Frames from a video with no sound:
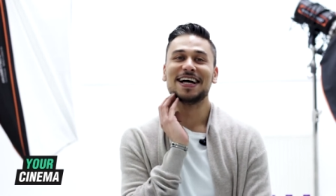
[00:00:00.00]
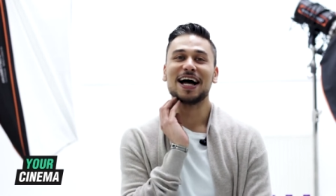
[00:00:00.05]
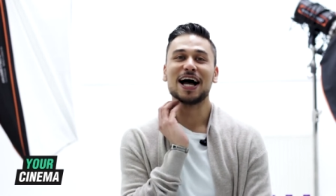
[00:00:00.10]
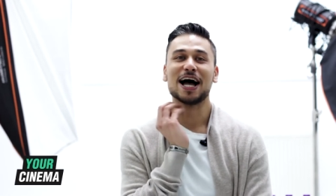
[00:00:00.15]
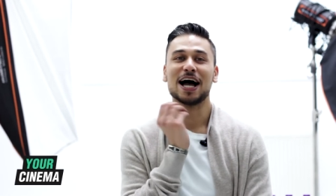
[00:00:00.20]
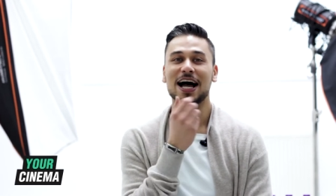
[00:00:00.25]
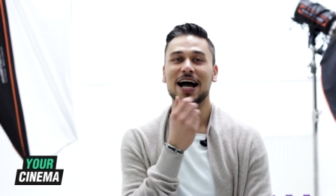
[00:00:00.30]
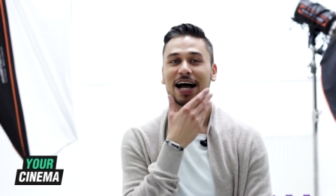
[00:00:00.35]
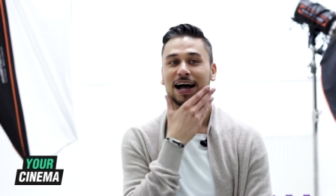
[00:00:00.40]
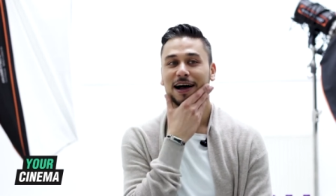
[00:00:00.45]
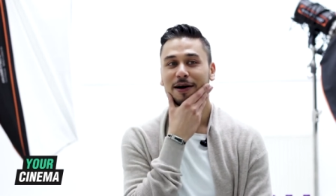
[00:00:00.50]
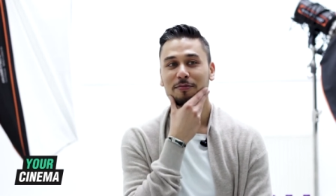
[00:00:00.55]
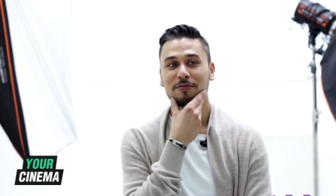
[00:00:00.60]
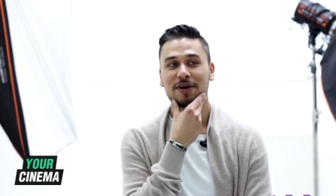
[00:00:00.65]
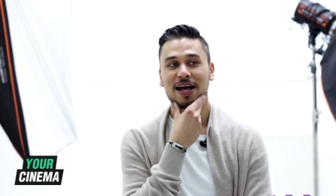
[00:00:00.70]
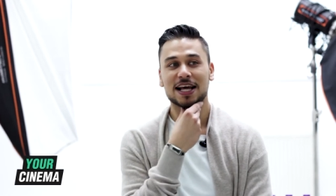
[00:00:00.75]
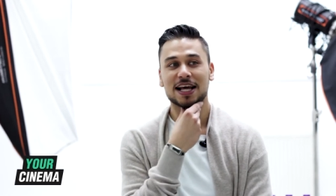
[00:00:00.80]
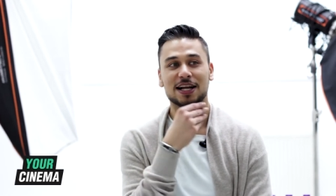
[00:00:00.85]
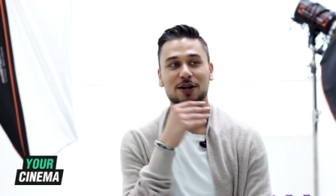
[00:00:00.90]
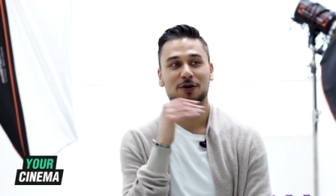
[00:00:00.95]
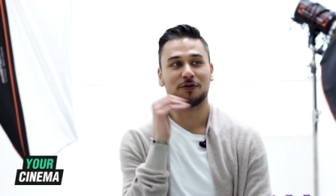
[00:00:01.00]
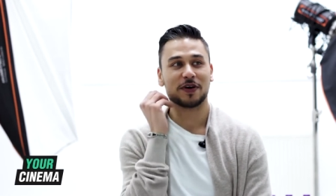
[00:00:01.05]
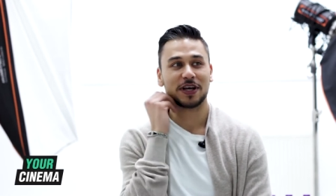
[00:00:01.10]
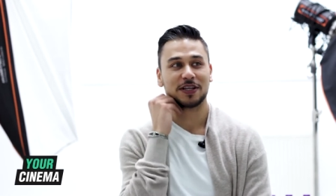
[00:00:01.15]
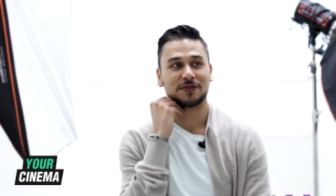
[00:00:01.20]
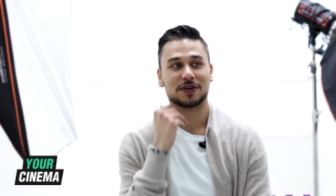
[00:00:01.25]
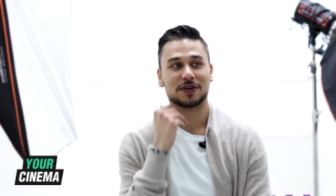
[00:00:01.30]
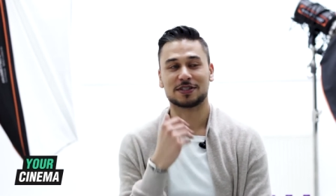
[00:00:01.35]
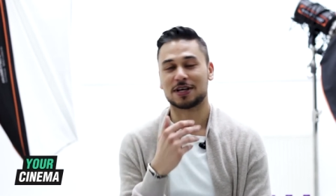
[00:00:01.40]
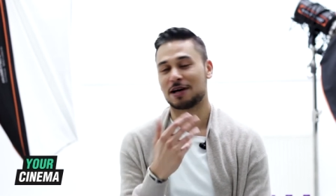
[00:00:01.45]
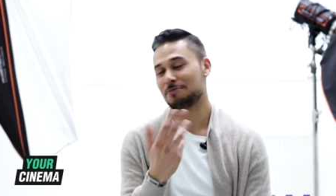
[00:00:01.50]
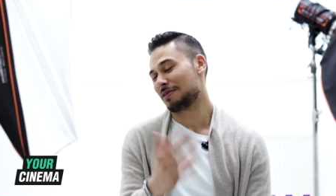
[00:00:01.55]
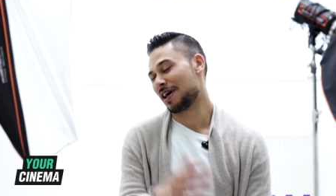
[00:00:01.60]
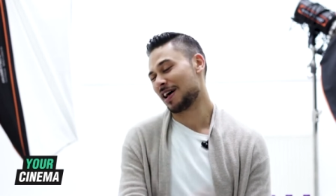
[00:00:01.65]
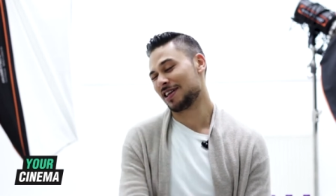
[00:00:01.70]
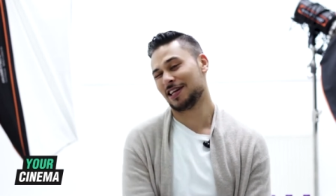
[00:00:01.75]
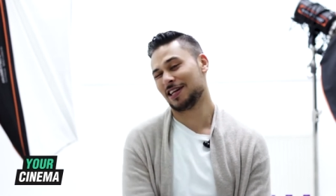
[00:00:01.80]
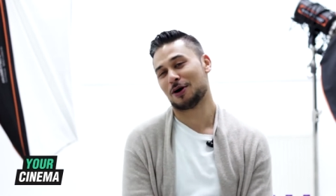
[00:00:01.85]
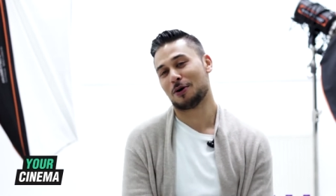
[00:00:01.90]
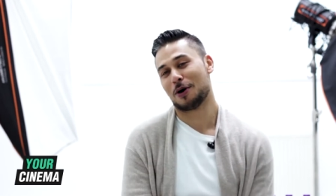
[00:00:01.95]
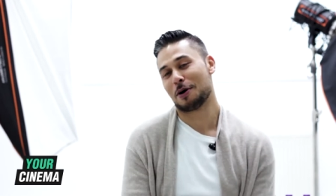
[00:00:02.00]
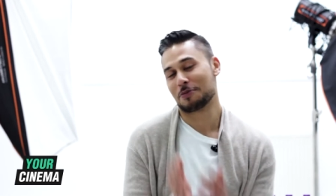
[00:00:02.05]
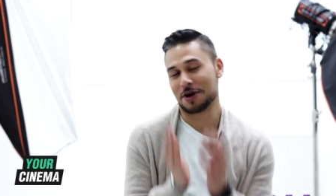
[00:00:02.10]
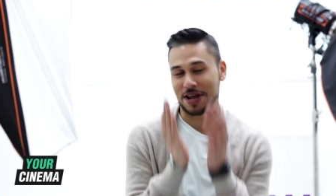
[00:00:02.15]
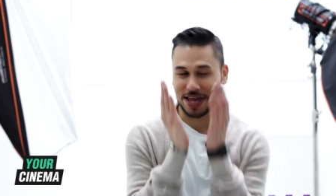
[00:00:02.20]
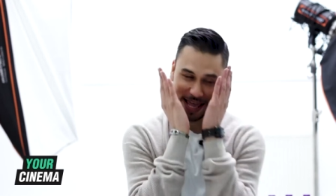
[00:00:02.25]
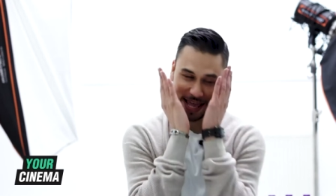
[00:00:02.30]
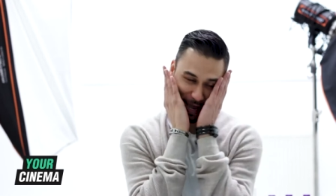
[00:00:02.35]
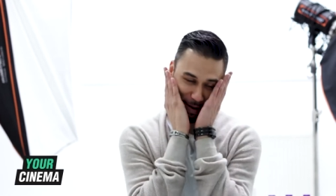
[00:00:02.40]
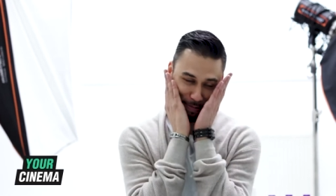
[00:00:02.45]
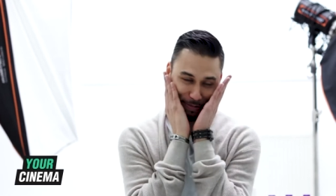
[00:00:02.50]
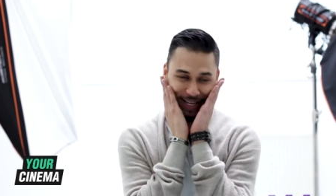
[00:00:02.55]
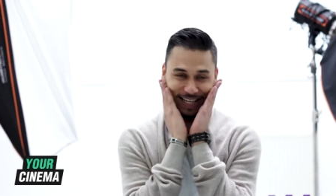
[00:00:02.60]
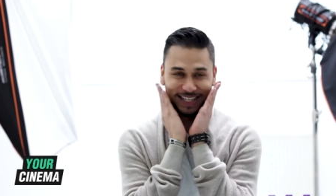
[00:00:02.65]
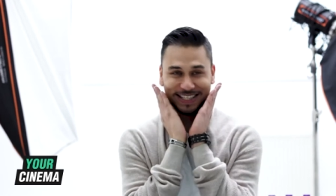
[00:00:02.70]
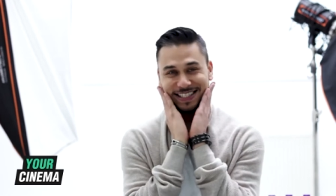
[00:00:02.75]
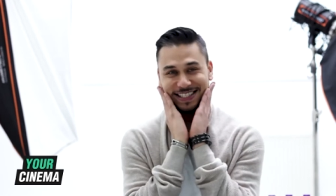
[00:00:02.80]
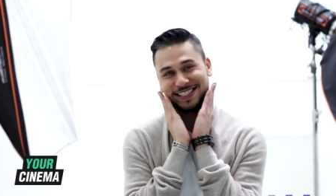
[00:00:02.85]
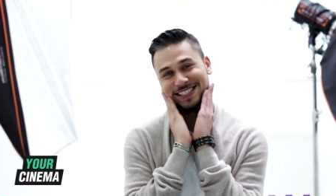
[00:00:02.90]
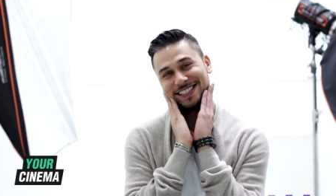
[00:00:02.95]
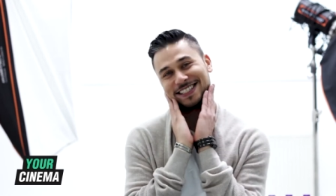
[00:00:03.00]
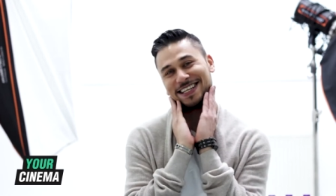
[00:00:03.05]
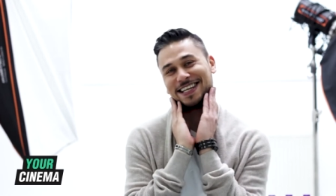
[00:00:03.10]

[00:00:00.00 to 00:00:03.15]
Um, I had a little face for something like, you know, I'm gonna keep this.